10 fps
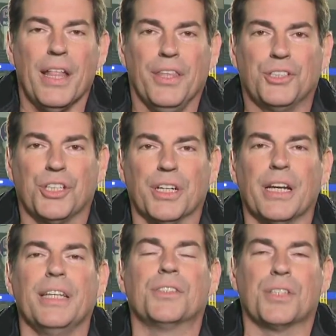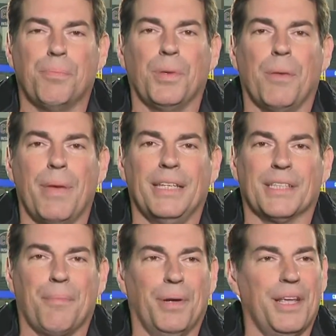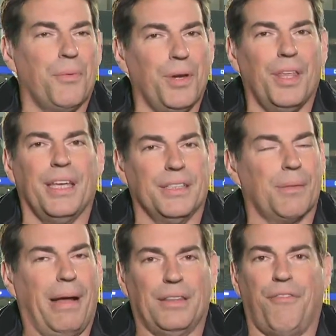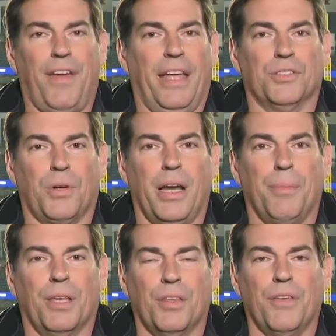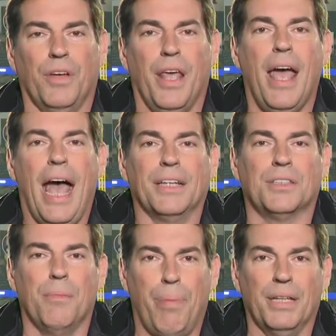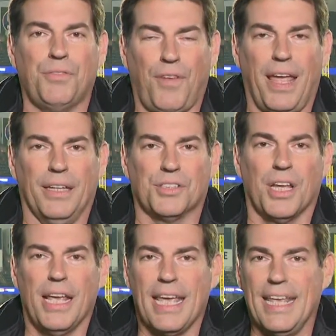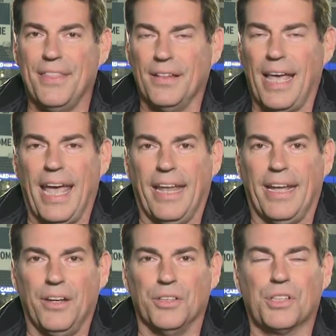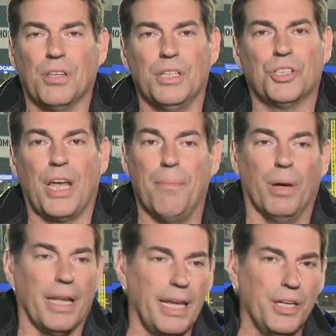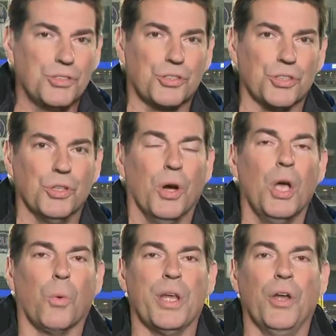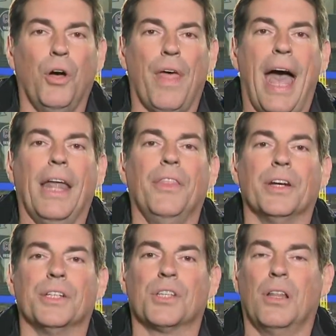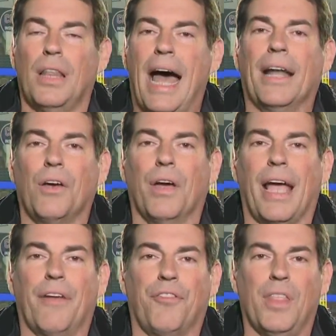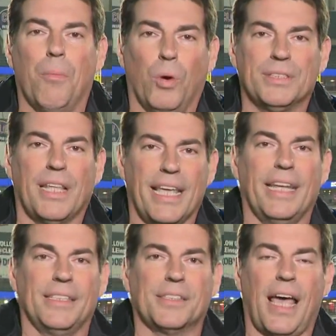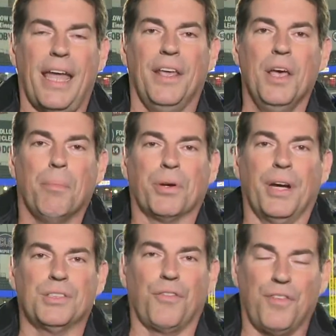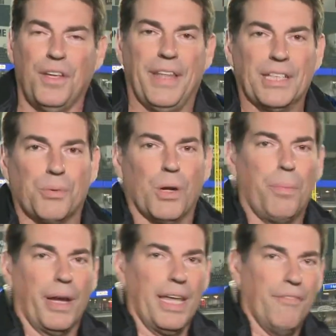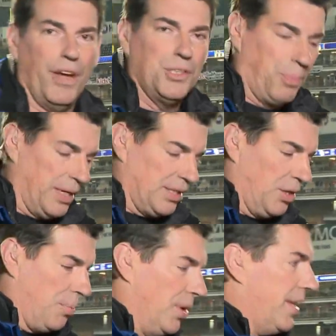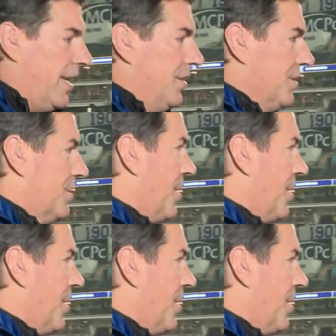this year is simply amazing. But it really is about the fans, right? I mean, Cleveland has the best fans in the land. I know it's cliche, but it is true. We know that. And there is a lot going on for them once they get inside Progressive Field. And that's where we bring in Vice President Communications,